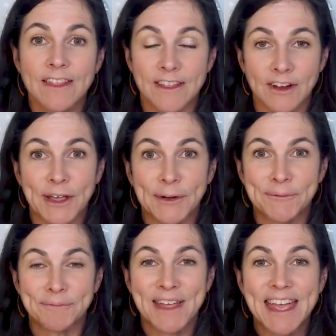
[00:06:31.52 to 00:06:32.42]
There you go.
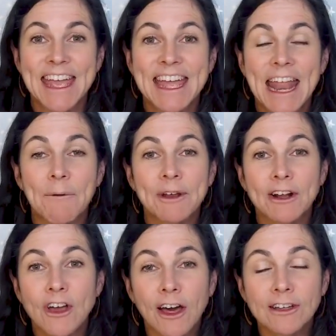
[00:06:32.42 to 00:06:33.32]
Now, in
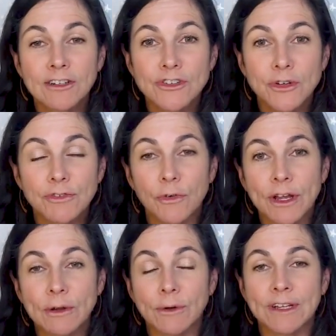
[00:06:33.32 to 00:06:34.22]
our toddlers, 2 to
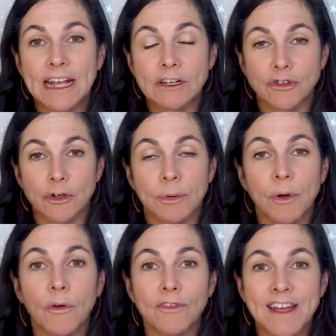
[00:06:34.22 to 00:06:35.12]
4-year-old age group,
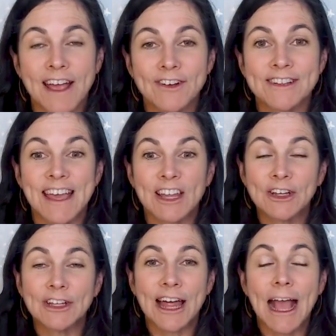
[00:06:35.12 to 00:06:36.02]
overtiredness can
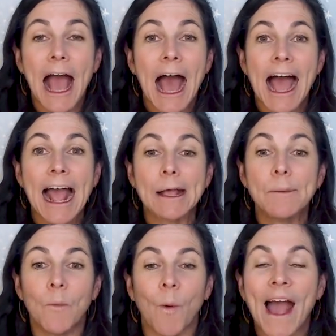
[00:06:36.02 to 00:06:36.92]
look like I
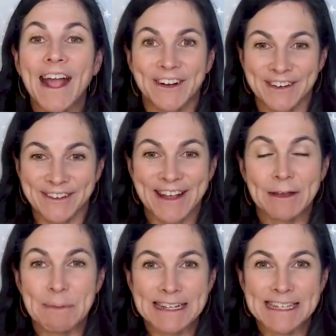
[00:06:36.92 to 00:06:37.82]
am wired
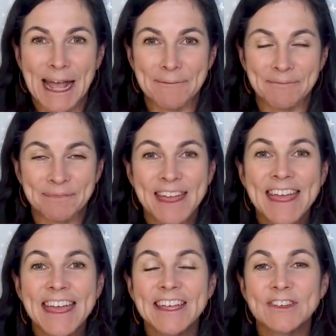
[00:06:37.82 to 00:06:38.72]
at bedtime.
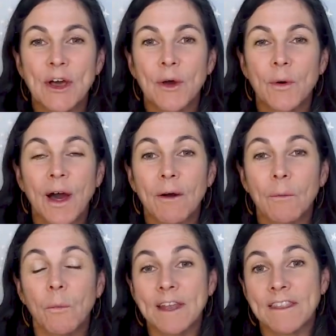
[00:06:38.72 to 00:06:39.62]
So
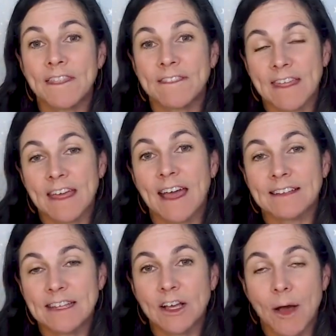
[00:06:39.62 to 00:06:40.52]
one thing I
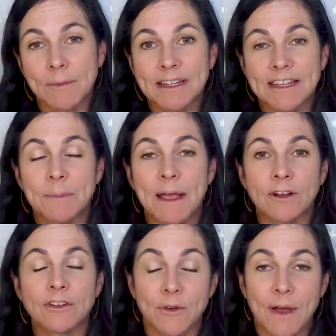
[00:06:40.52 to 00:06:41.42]
see commonly is
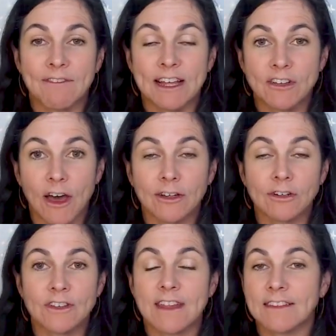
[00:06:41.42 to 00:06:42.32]
parents who have like
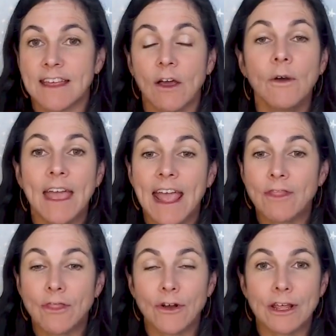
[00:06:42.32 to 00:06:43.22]
toddlers and they say,
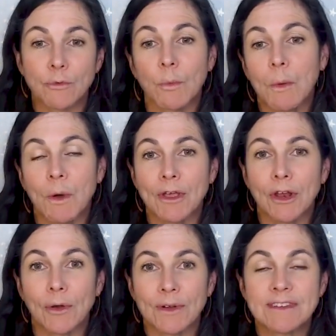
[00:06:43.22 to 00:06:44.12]
okay, 8:30 is when we want you
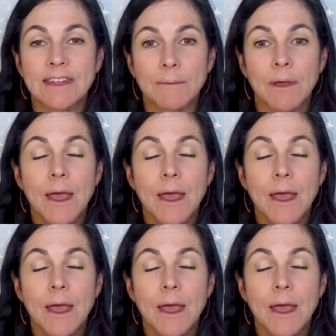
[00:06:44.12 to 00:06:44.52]
to go to sleep.